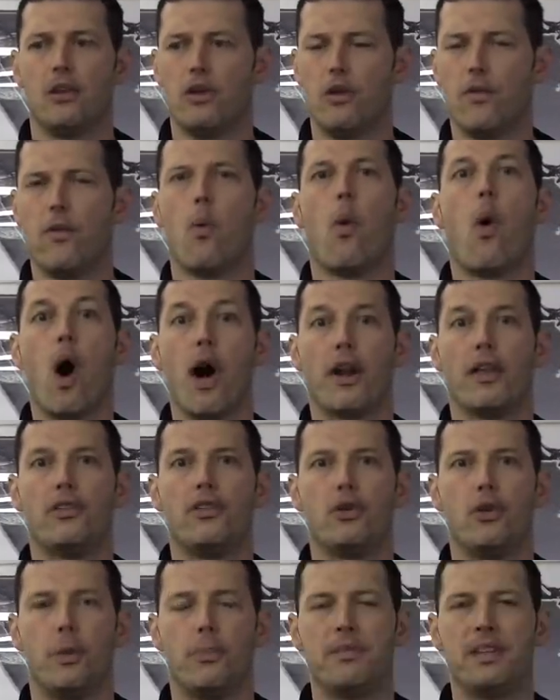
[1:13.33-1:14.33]
you've
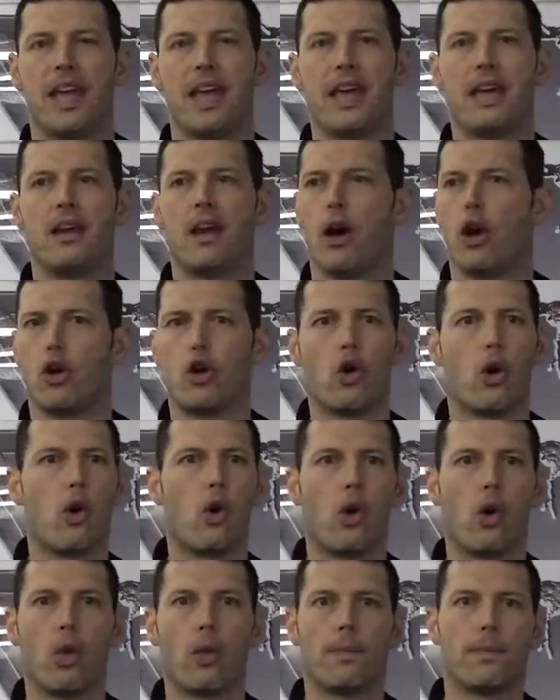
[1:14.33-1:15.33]
wanted to obtain, a
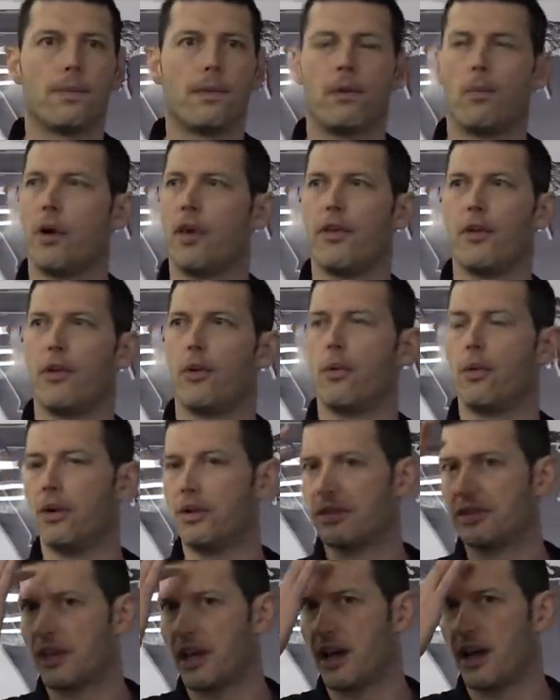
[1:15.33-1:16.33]
goal, whether it
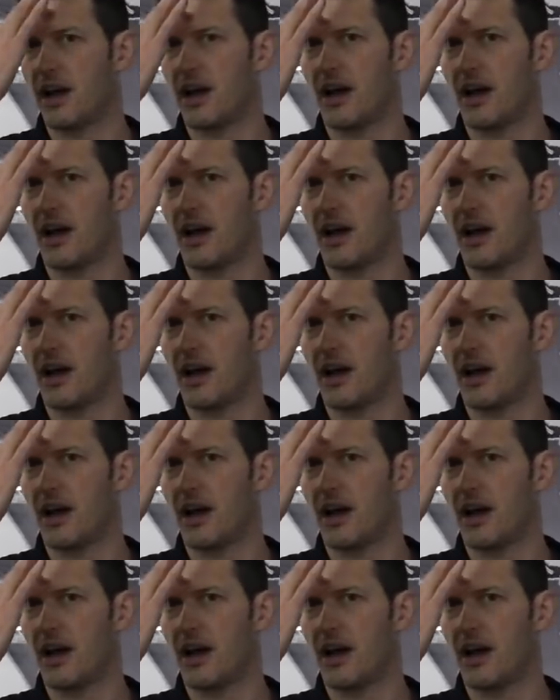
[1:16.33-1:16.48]
was